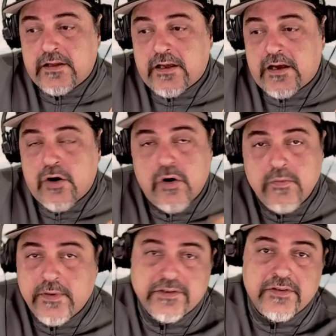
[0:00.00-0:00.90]
a whole
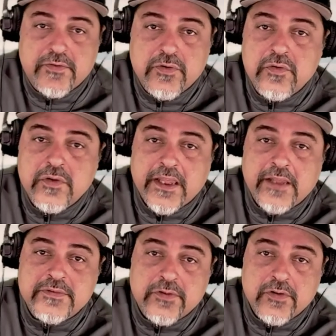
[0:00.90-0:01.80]
bunch of cool
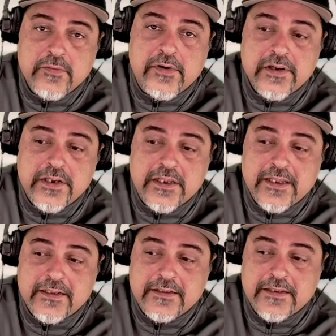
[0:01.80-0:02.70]
games, third party
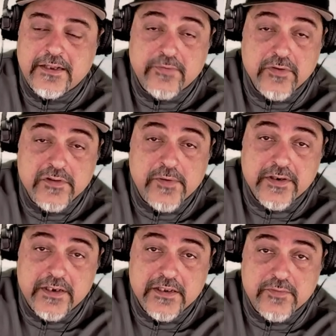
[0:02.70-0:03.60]
and, and first
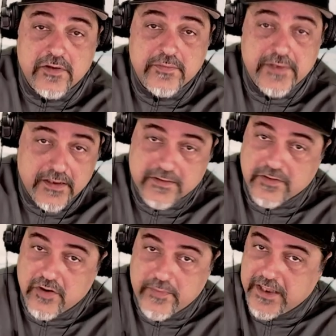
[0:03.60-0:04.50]
party as well, because
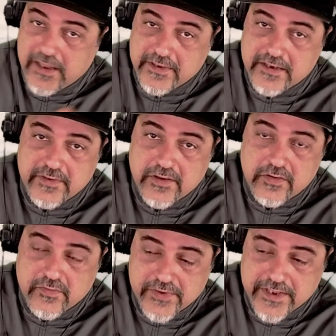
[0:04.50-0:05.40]
Kirby, I'm going to be
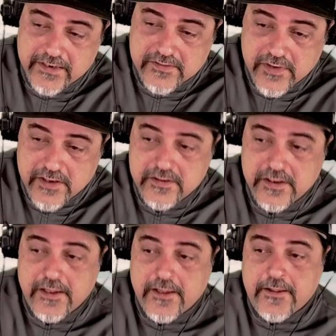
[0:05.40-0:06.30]
all over that as well.
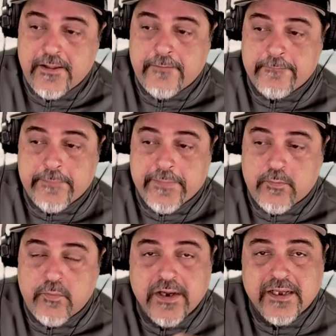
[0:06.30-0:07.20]

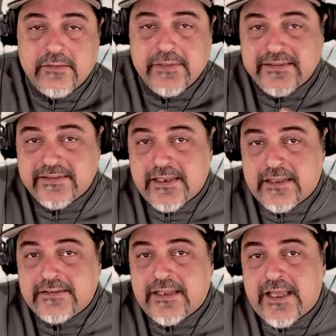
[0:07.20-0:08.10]
We're going to be set
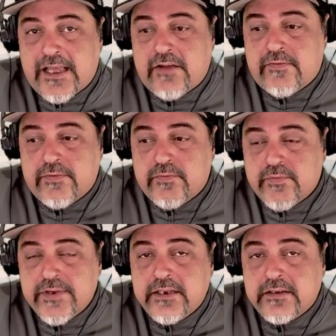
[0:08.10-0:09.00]
to have
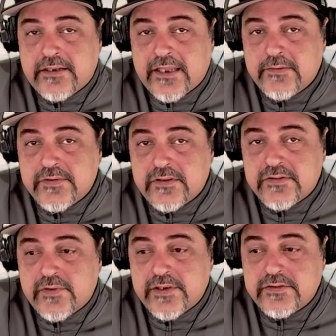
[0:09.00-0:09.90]
really good games for the
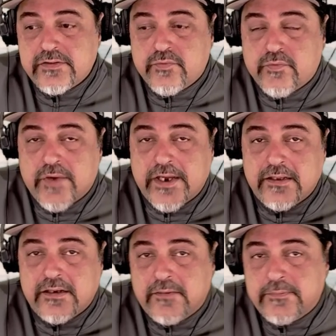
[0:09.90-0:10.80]
Switch right
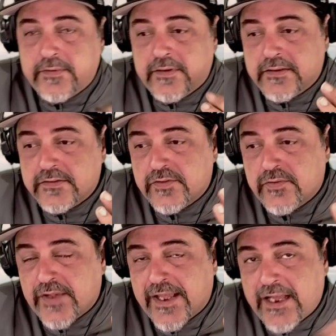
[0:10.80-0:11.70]
up until
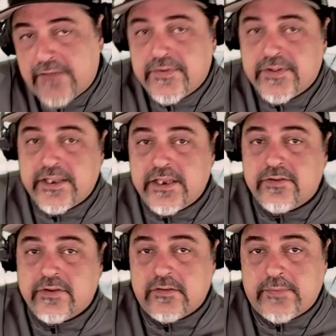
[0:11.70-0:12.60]
half of the year, a
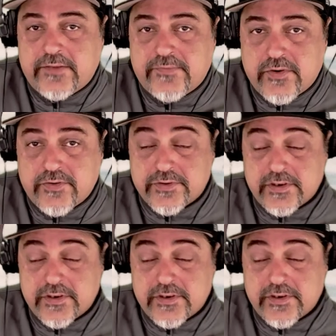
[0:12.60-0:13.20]
little bit further.